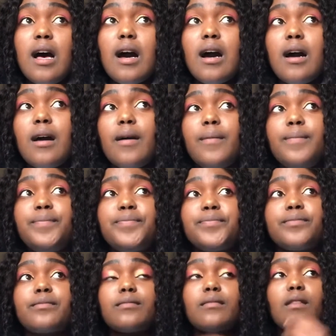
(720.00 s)

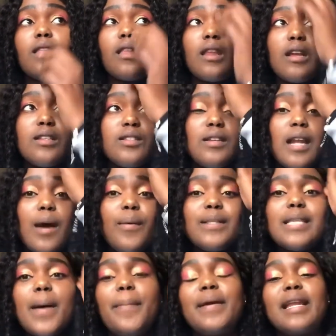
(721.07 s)
So now what's
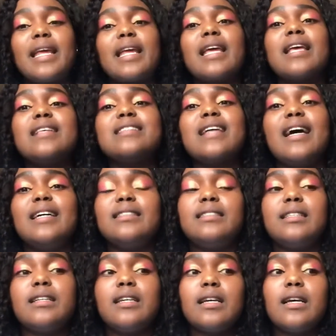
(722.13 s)
happening is that
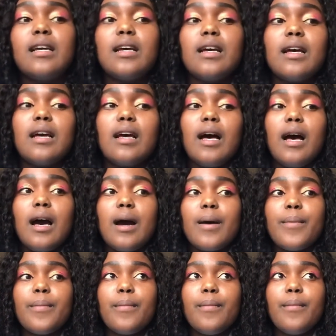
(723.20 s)

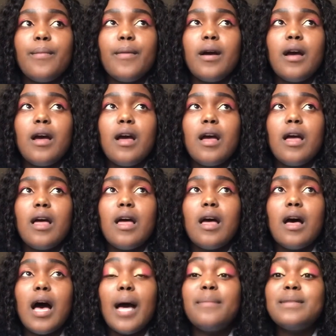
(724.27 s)
I'm
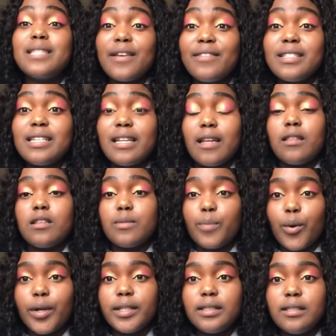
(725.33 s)
17 at this
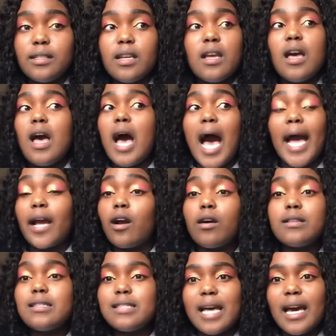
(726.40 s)
point. I
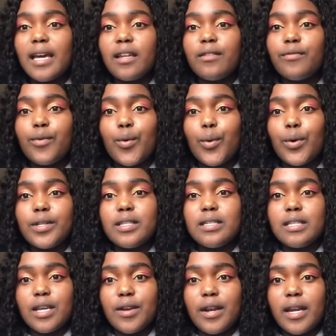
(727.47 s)
can't sign for a
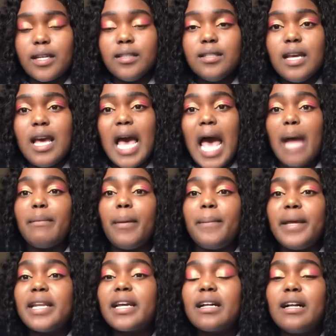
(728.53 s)
cesarean, and my
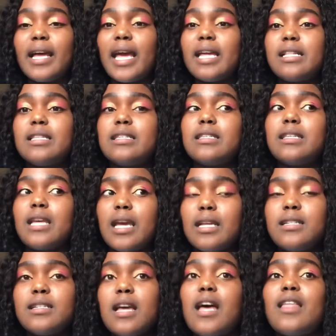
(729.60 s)
medical aid
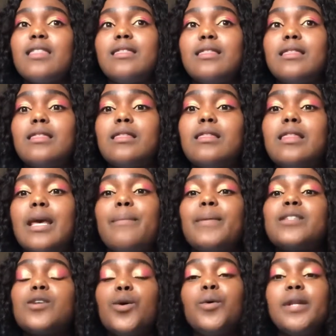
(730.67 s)
said they
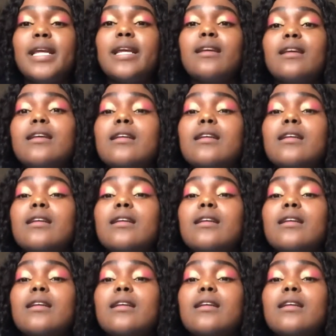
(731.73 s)
must only